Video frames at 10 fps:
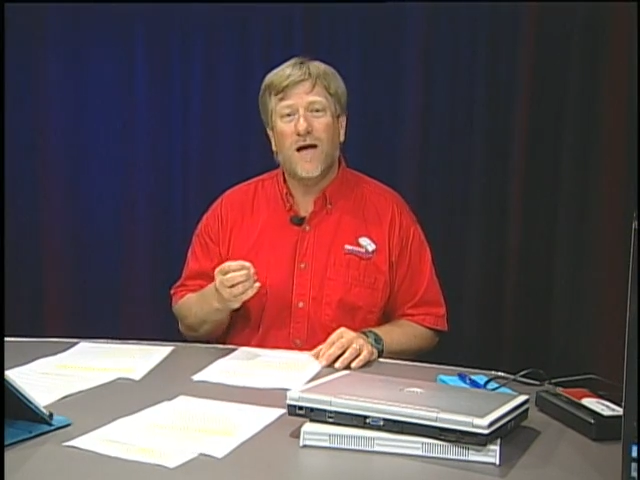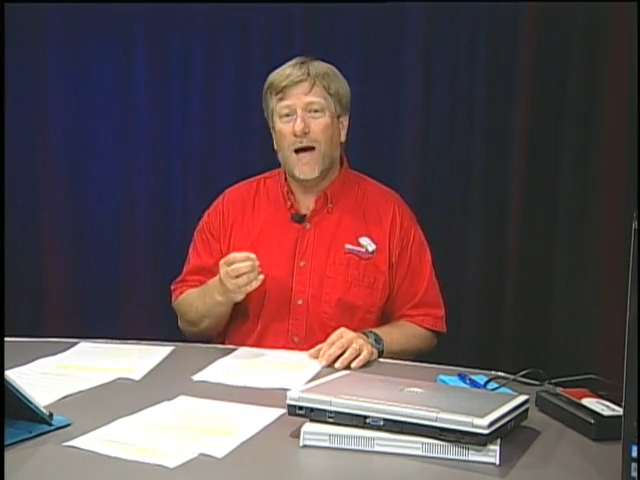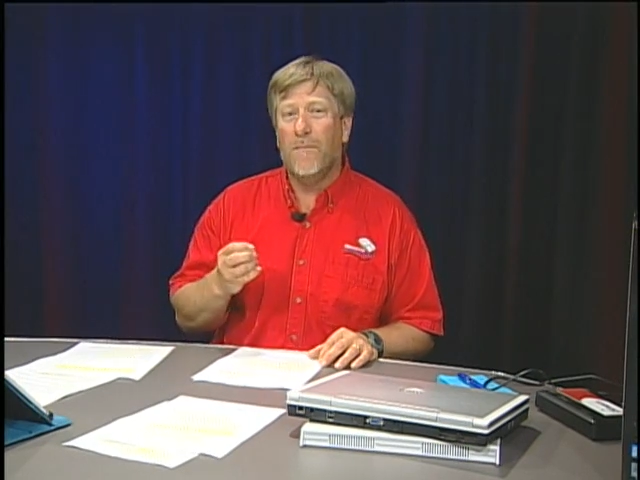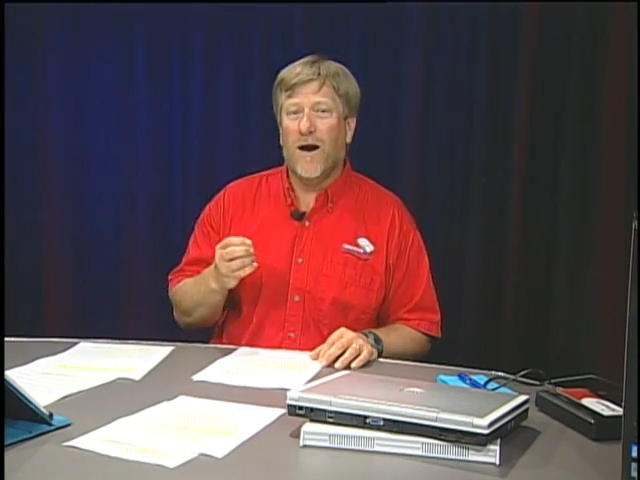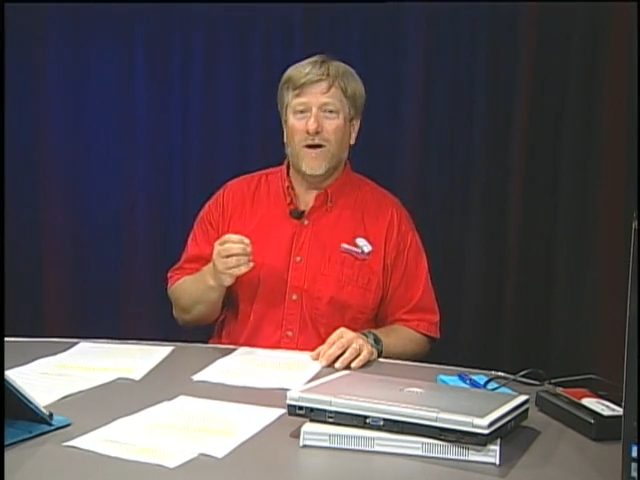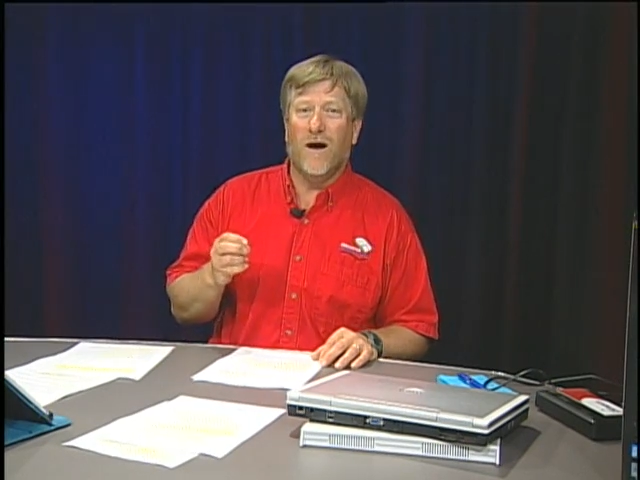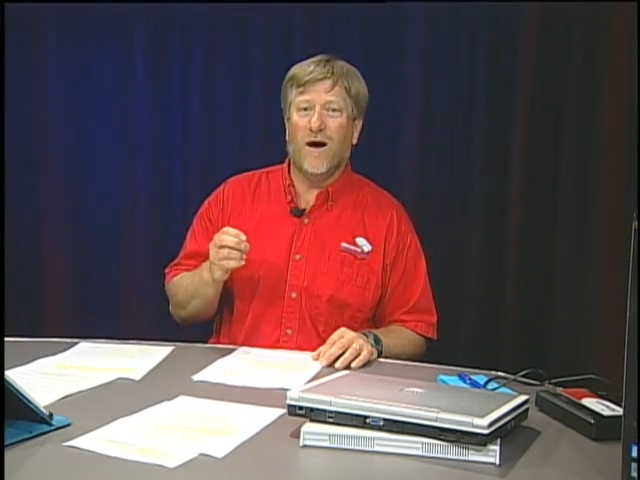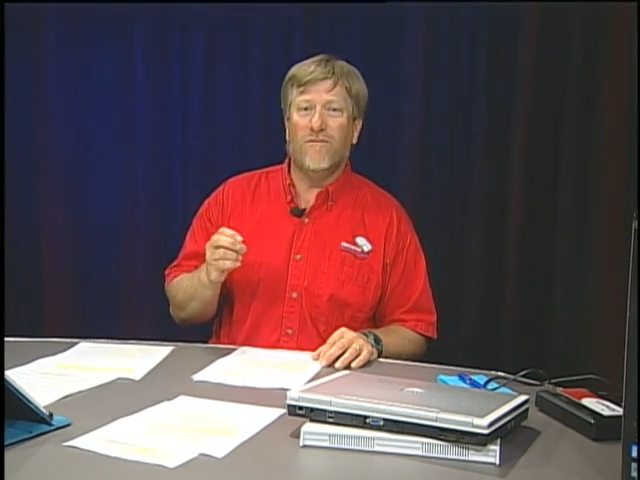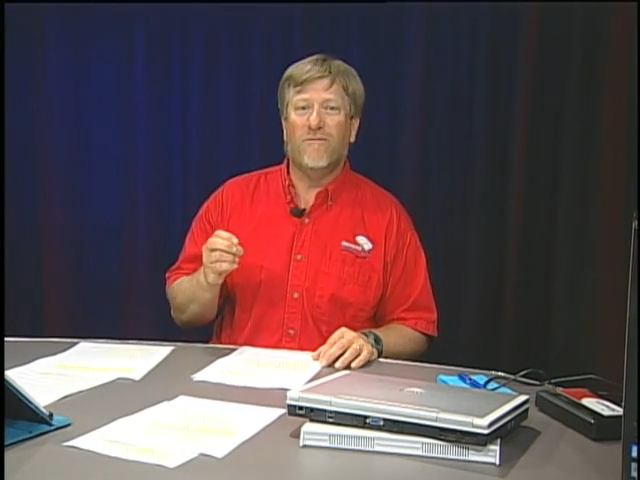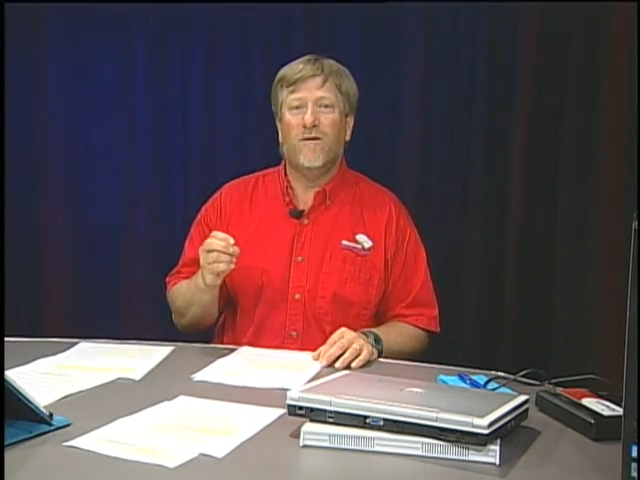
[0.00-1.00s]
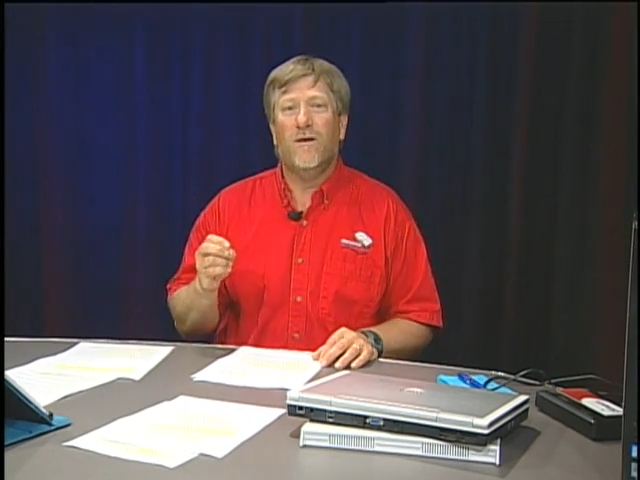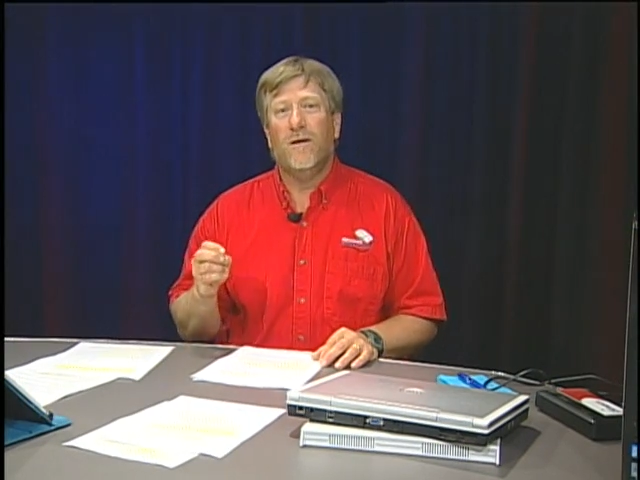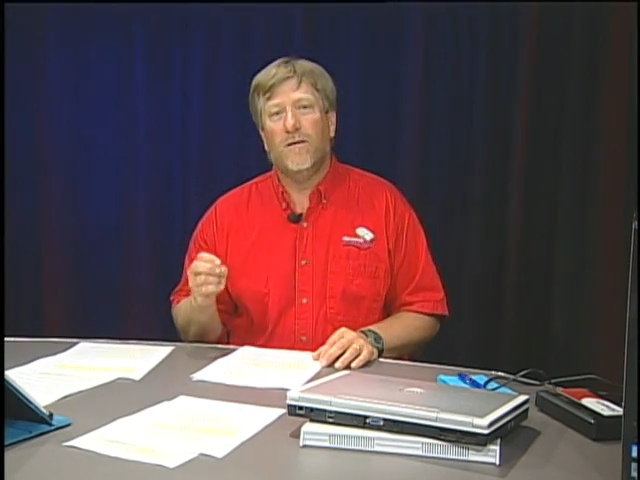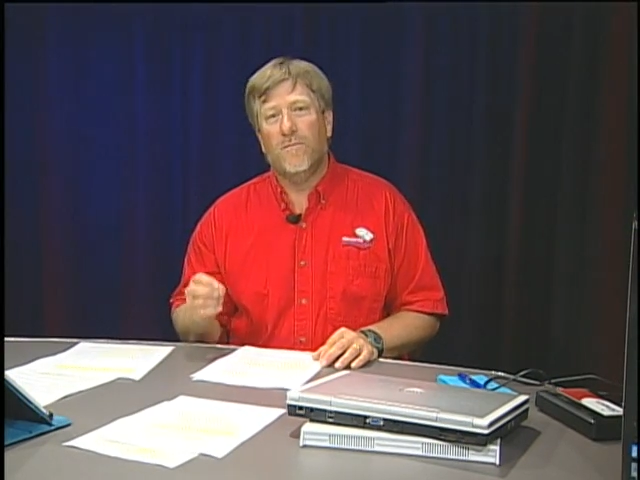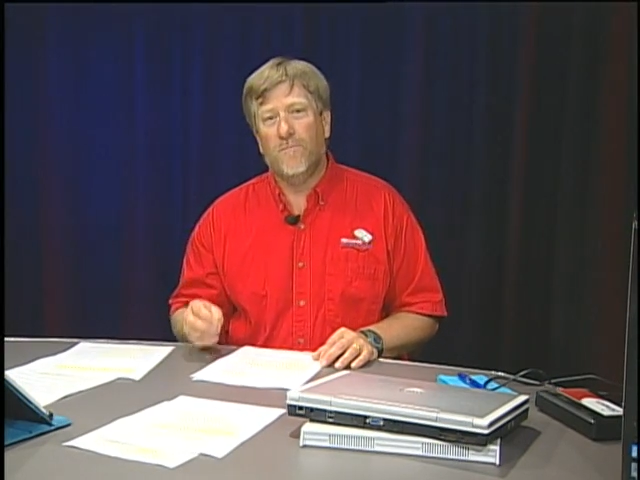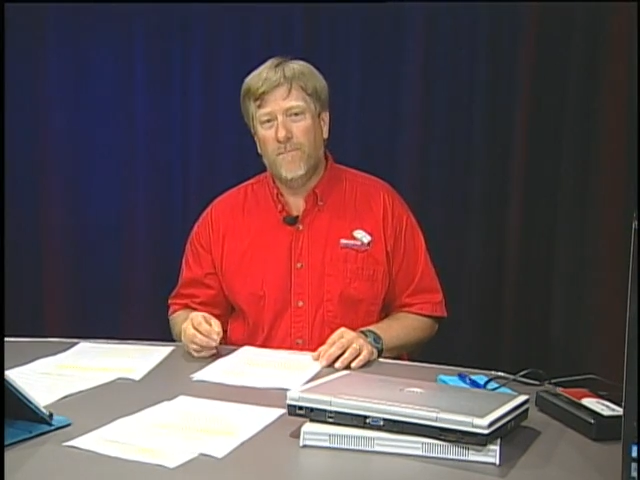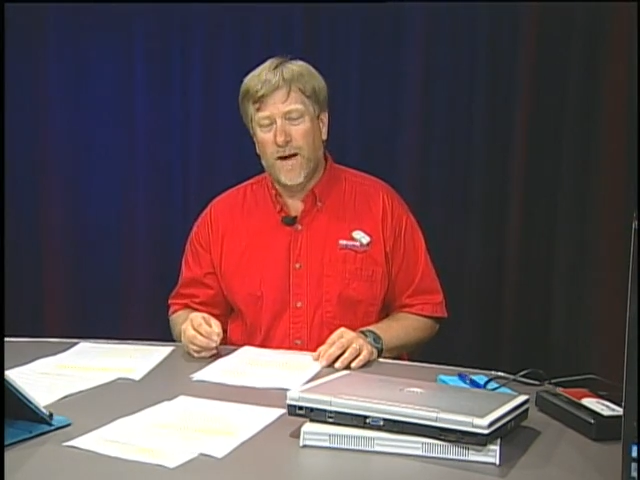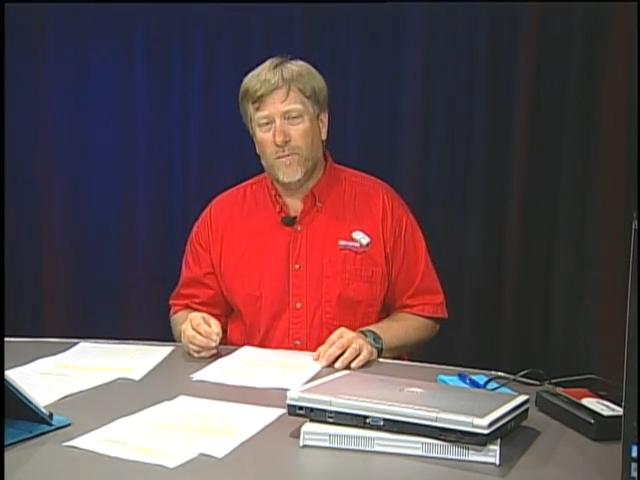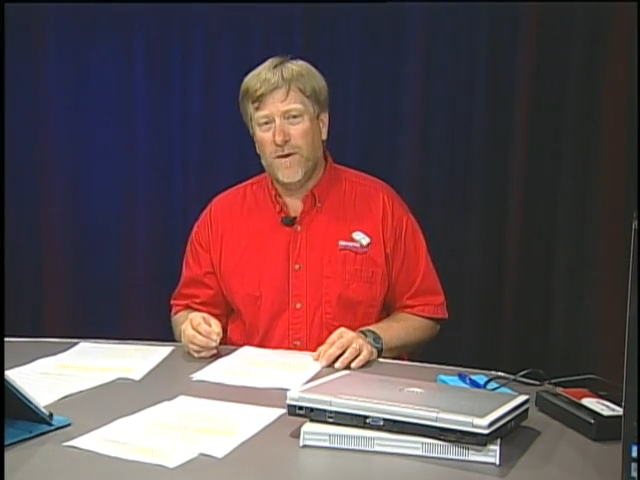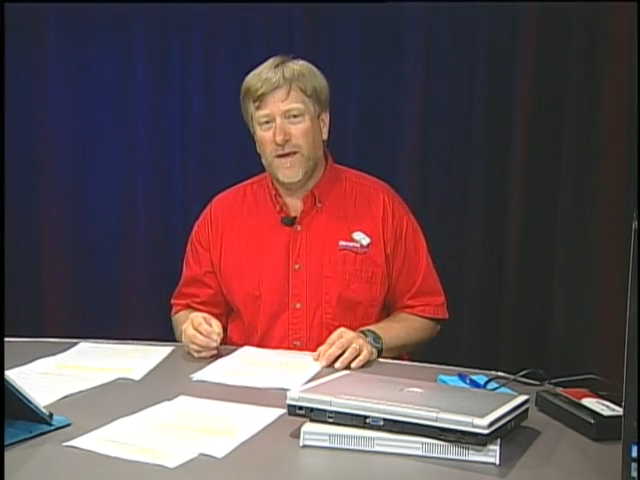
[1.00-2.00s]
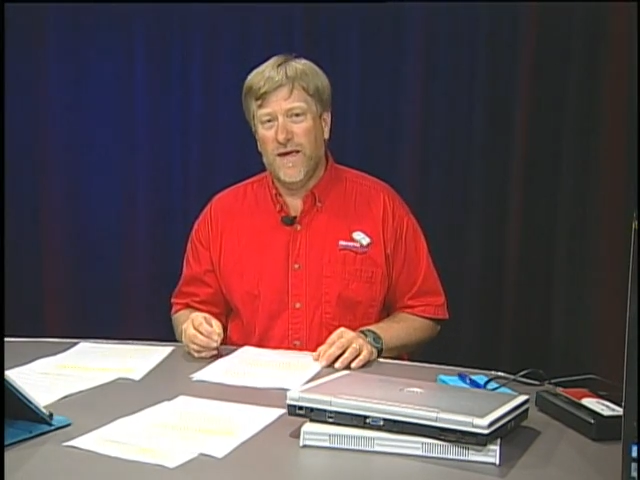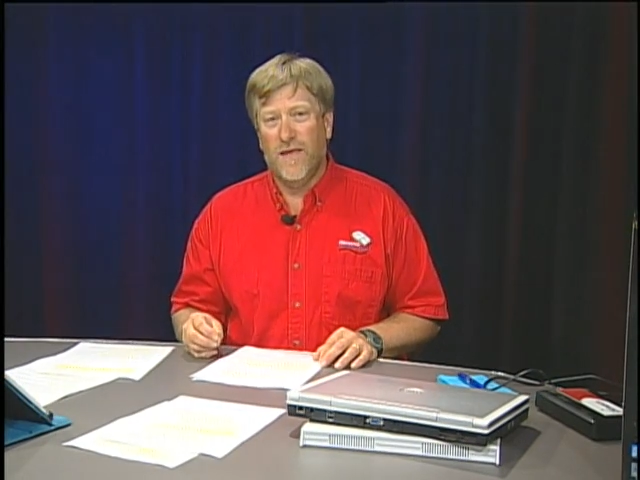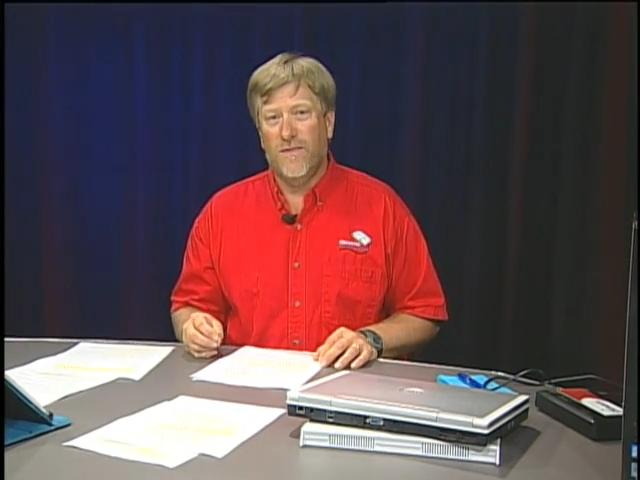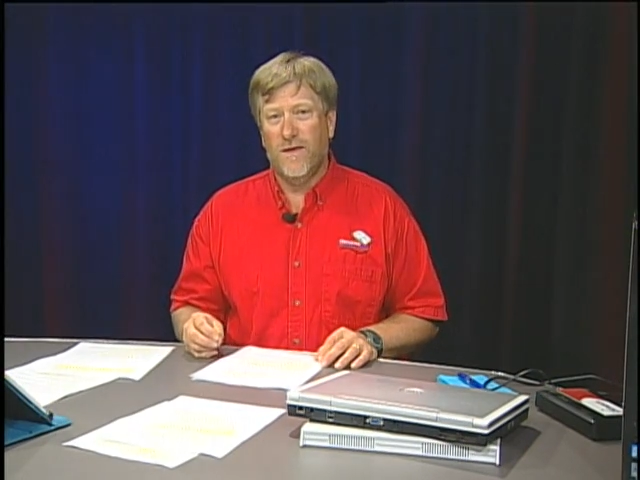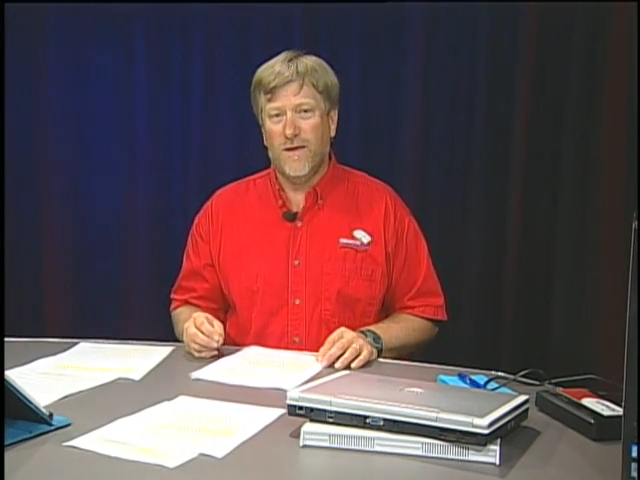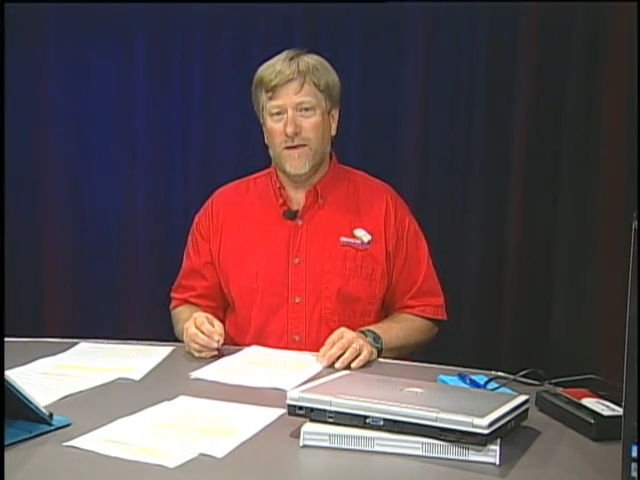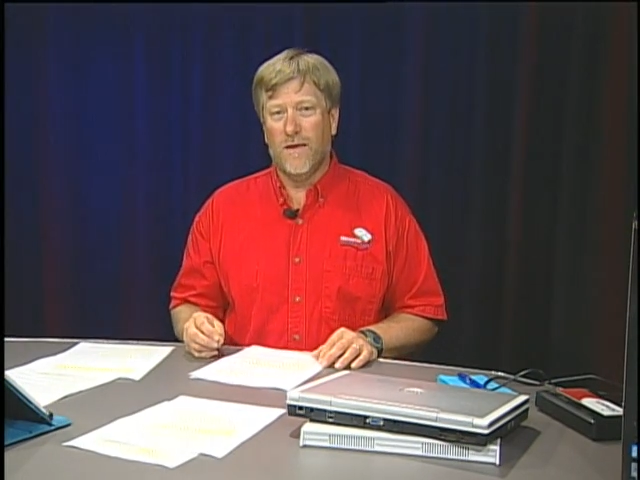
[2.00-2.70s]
amount of memory in the,